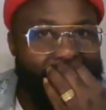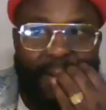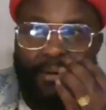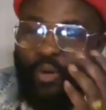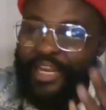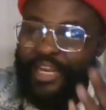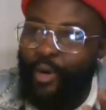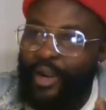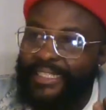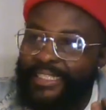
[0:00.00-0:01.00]
what they
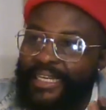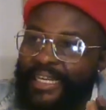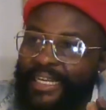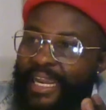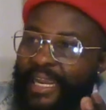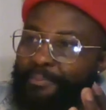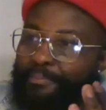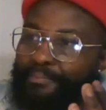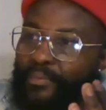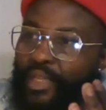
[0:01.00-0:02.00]
call it,
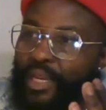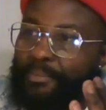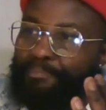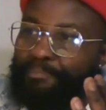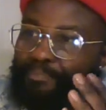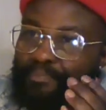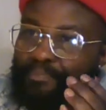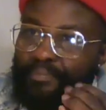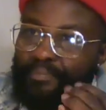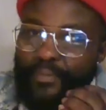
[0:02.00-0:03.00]

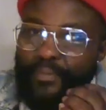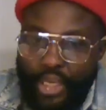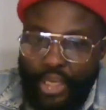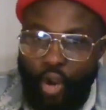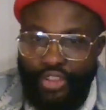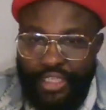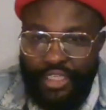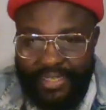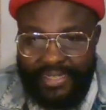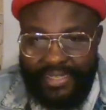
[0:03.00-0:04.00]
the country they
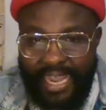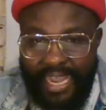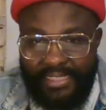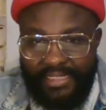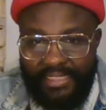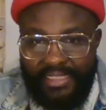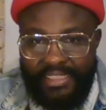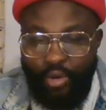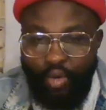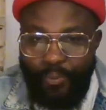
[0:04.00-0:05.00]
reside.
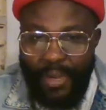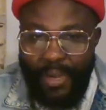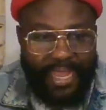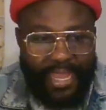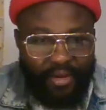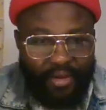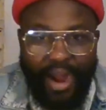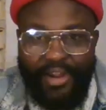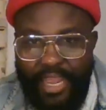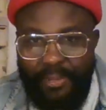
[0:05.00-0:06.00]
They will play
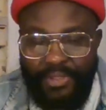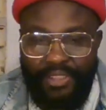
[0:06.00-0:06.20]
around games